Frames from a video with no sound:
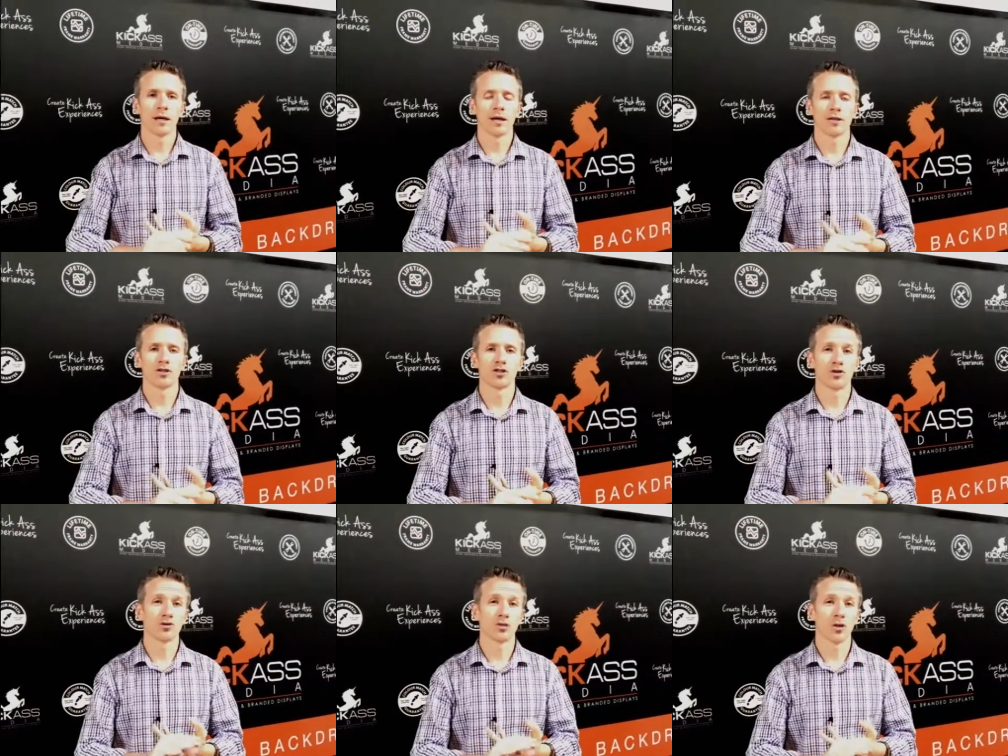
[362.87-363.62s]
is
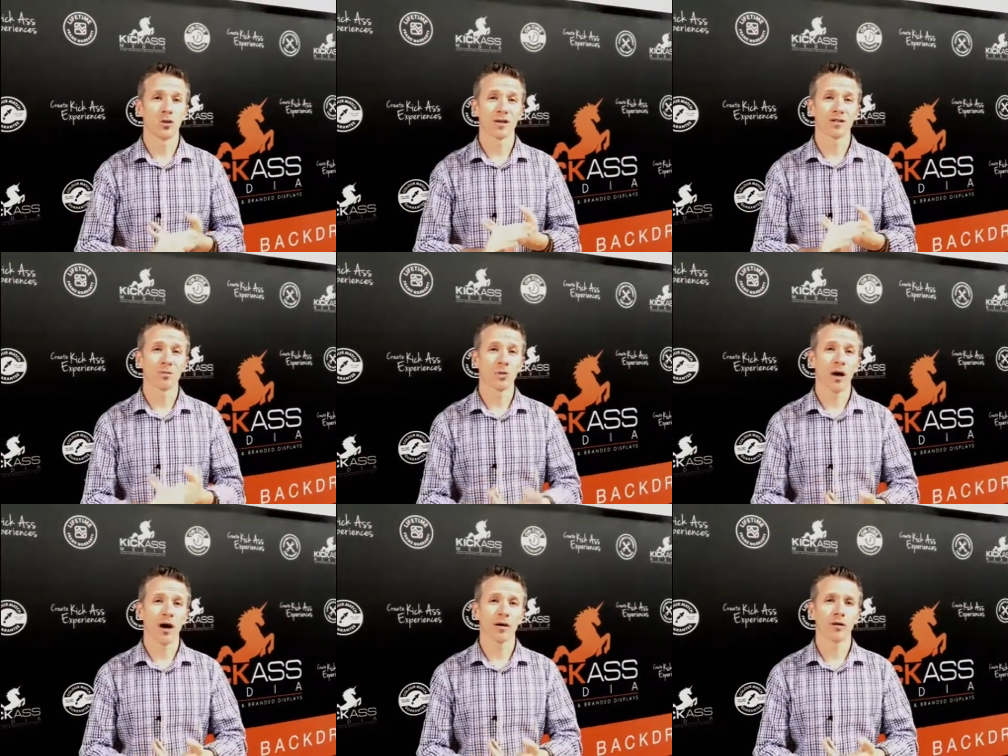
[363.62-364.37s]
choosing the right
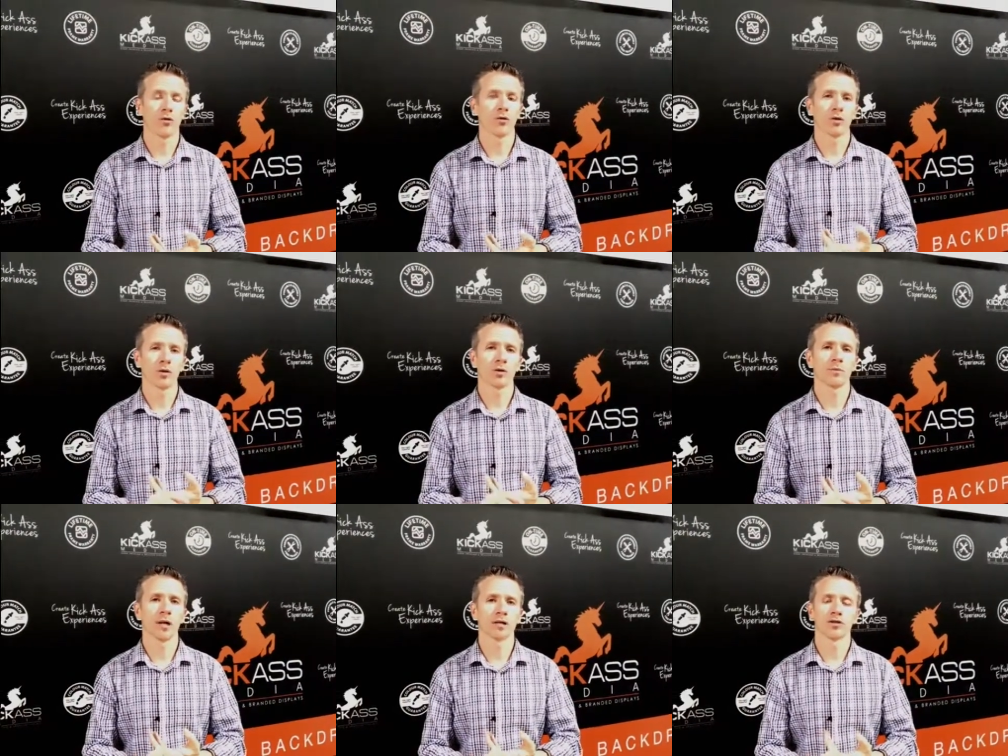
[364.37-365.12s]
supplier and really
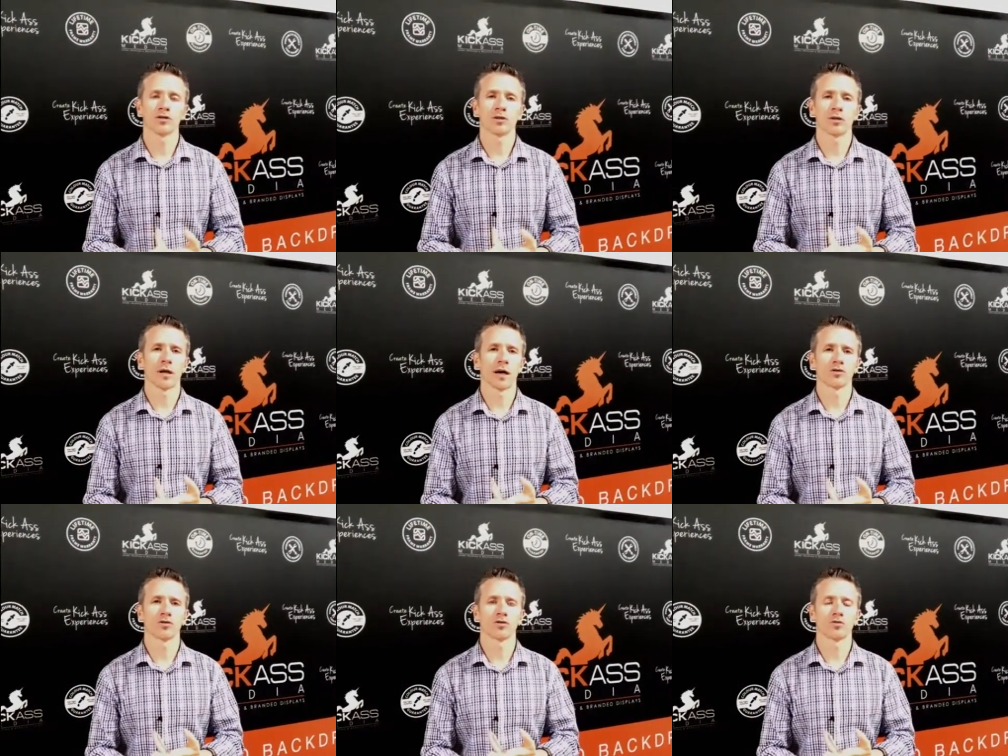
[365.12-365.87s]
making sure you
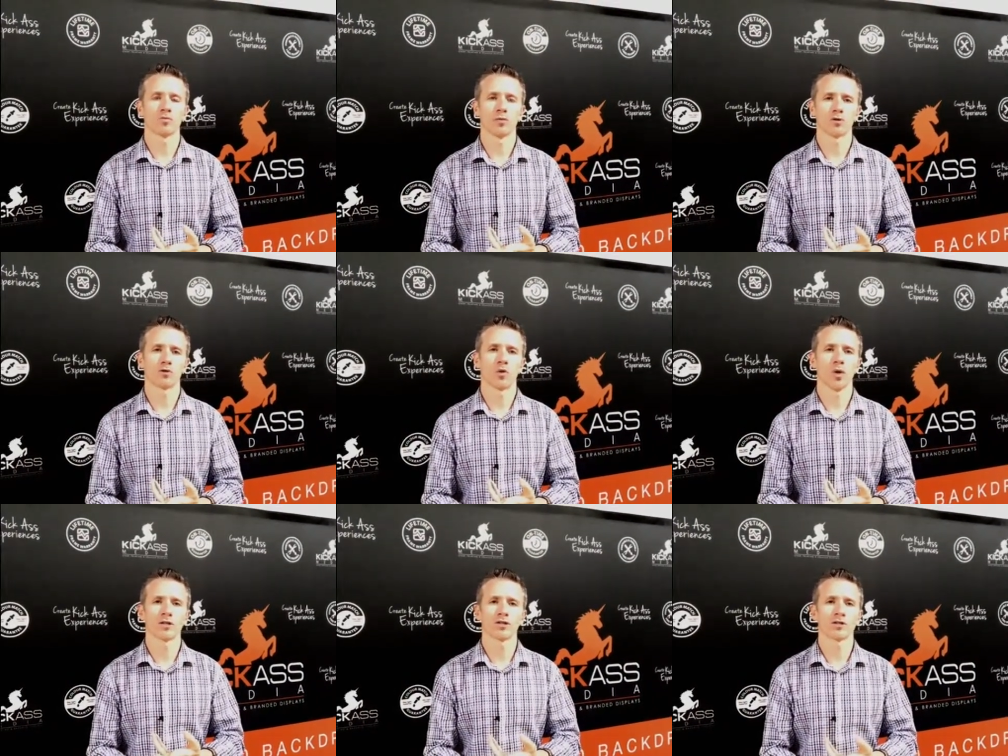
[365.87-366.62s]
ask those
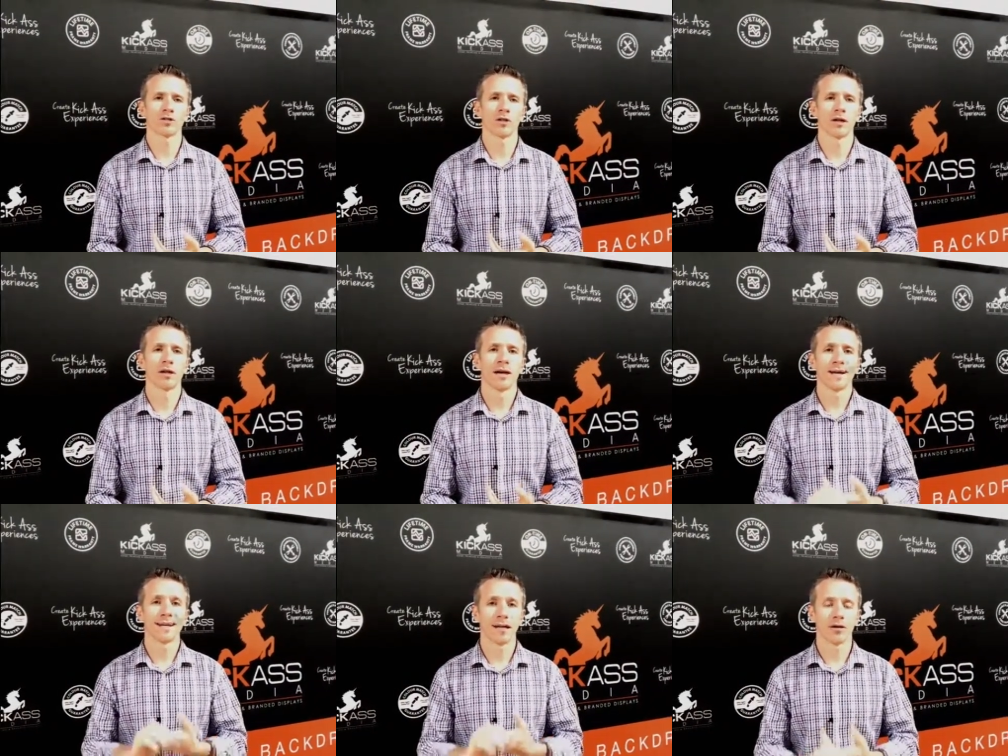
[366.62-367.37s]
questions that
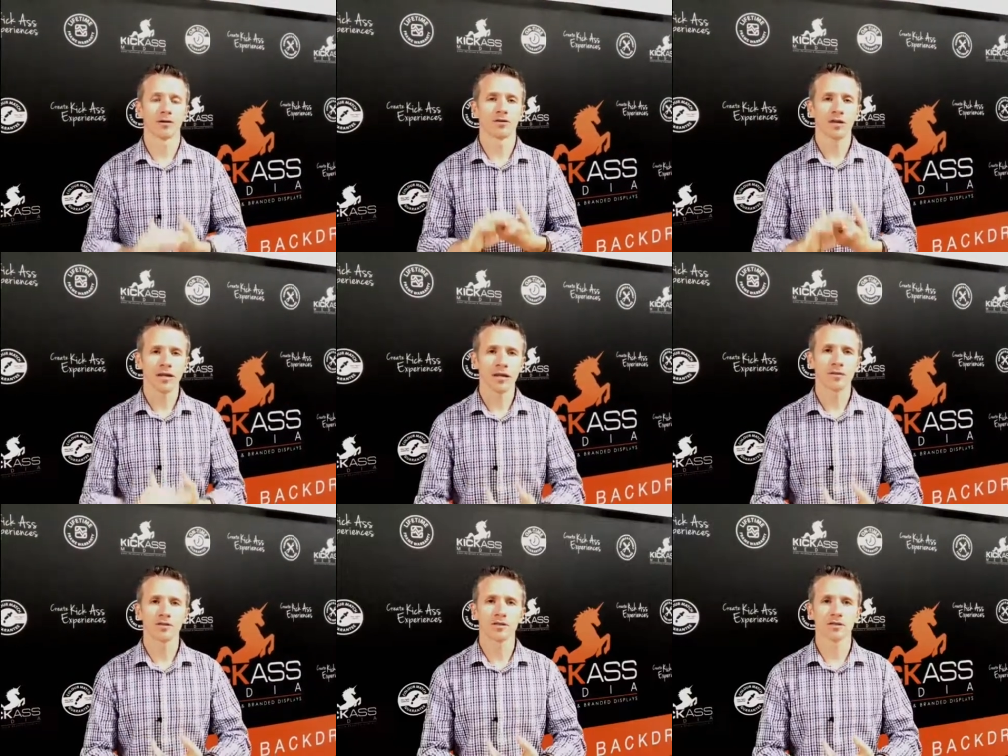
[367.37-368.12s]
guarantee
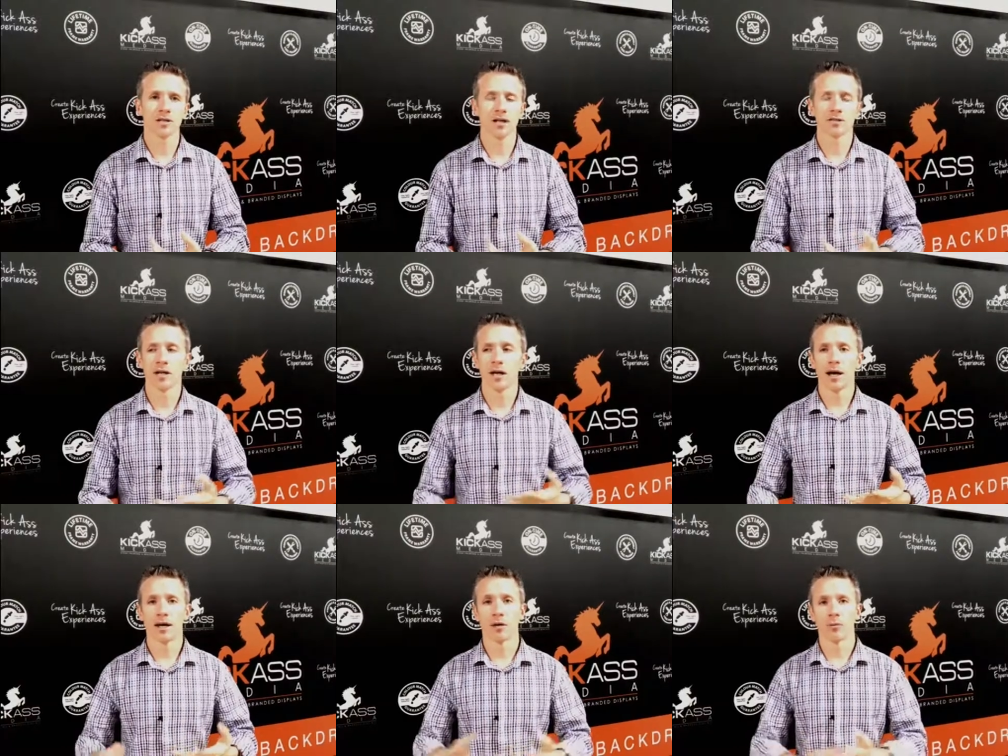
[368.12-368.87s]
success.
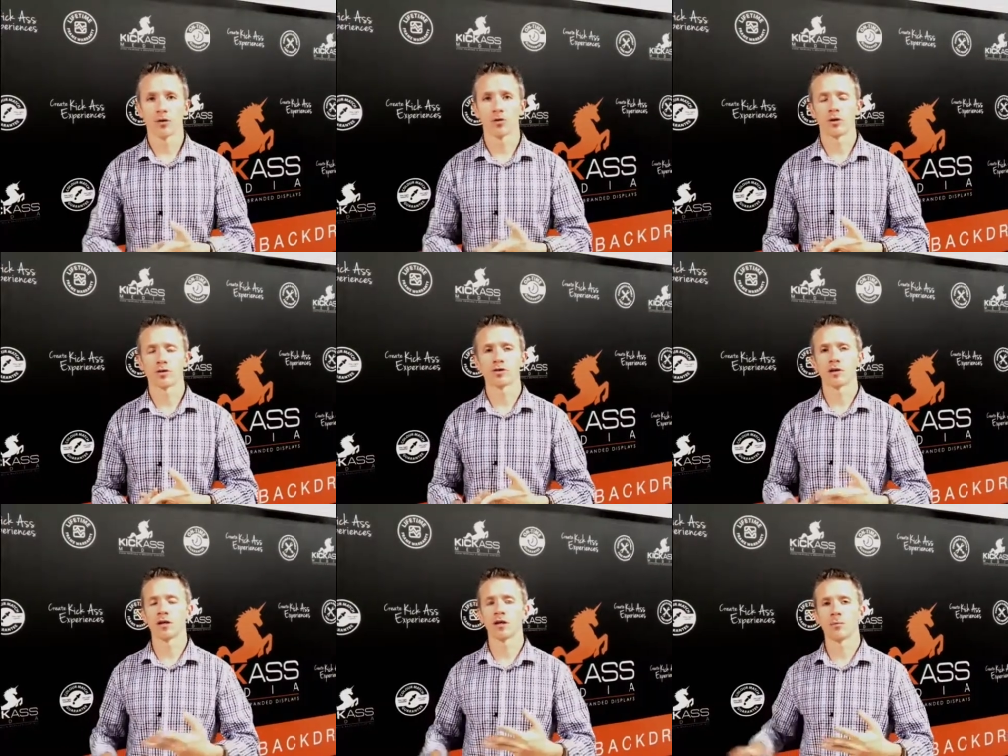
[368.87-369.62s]
And number three is
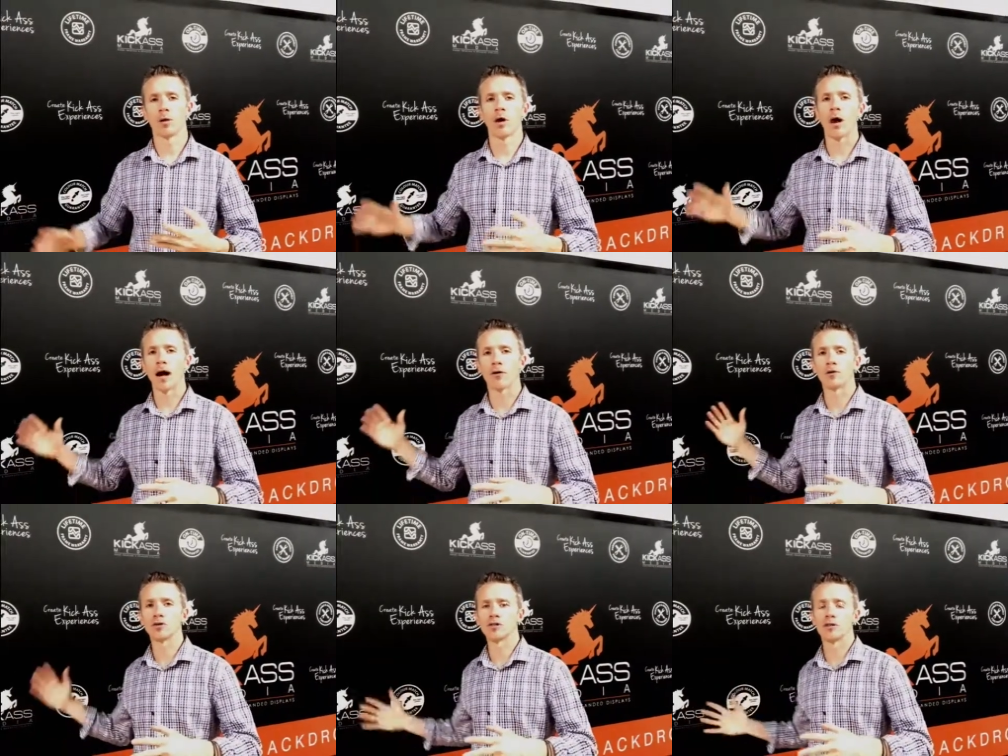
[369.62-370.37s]
thinking about how
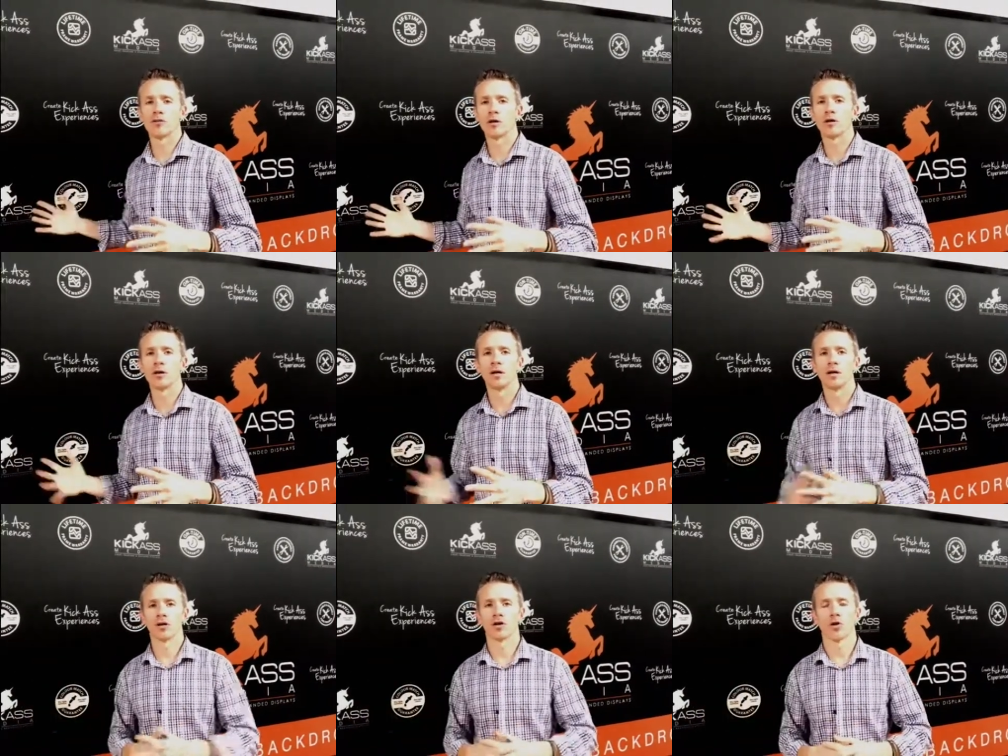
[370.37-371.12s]
to achieve
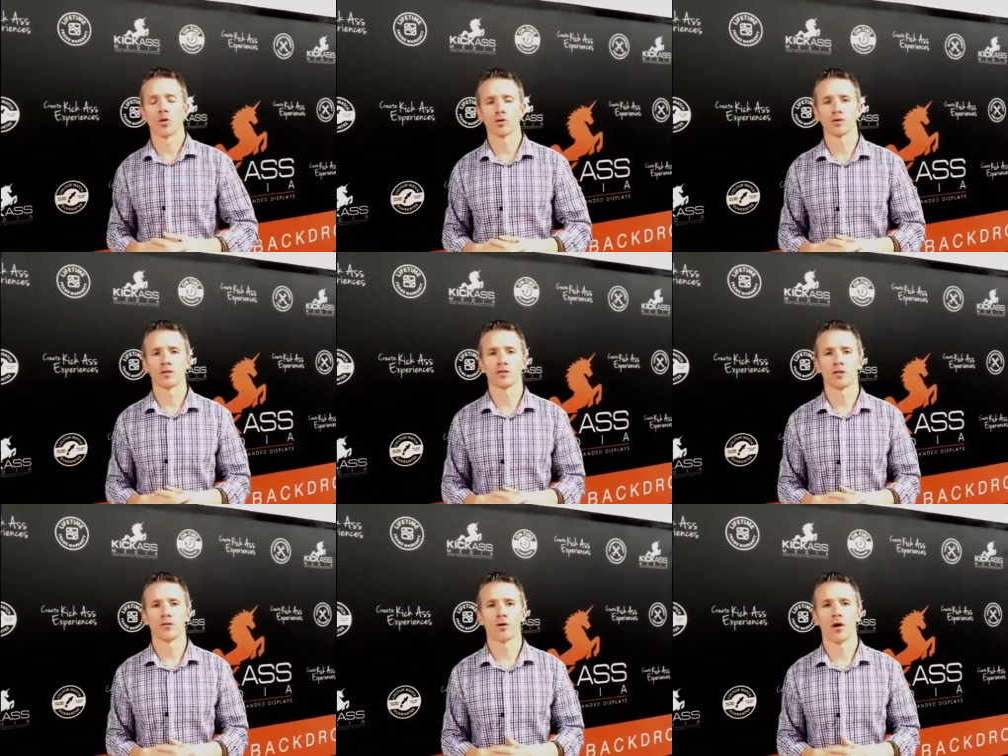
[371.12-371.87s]
your goals and
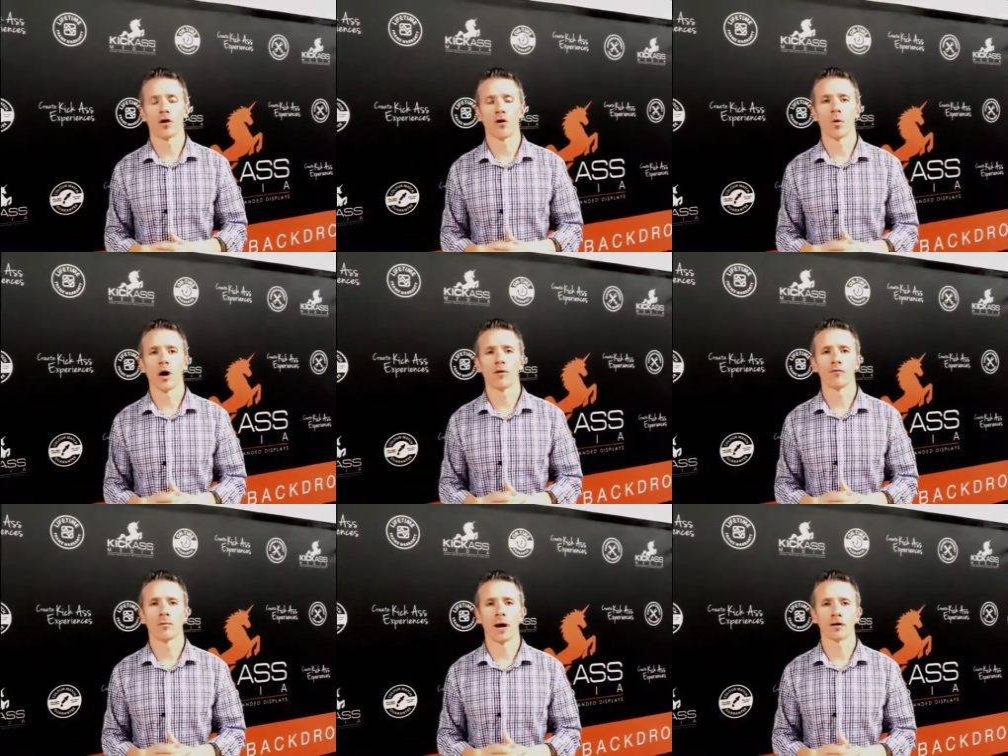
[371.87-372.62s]
achieve your ROI of
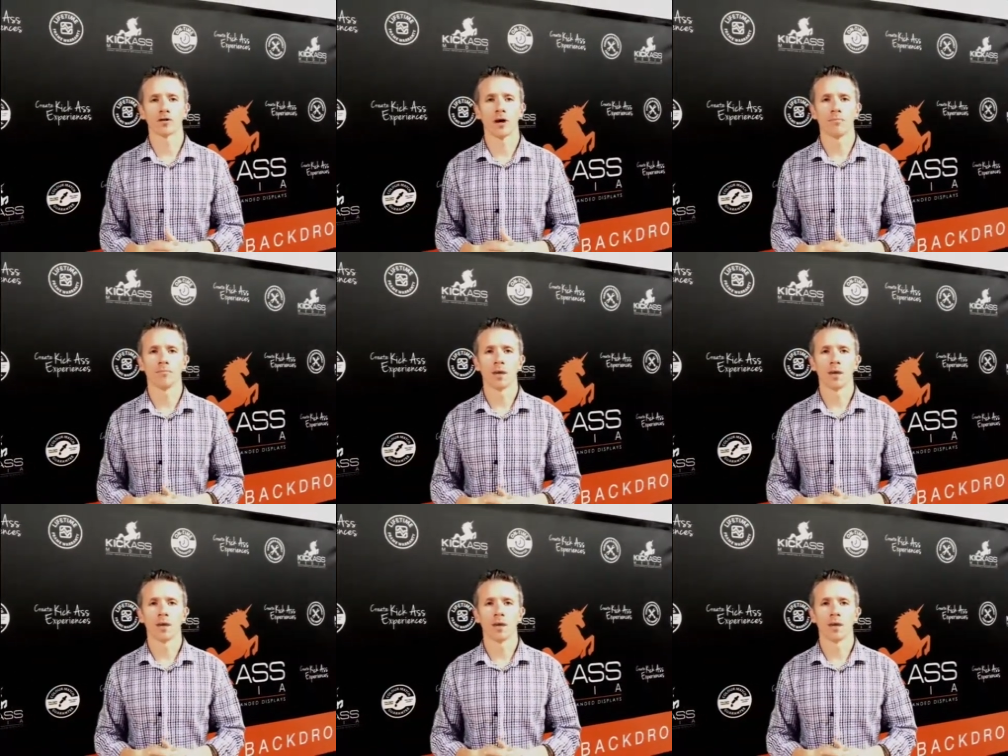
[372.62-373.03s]
the backdrop.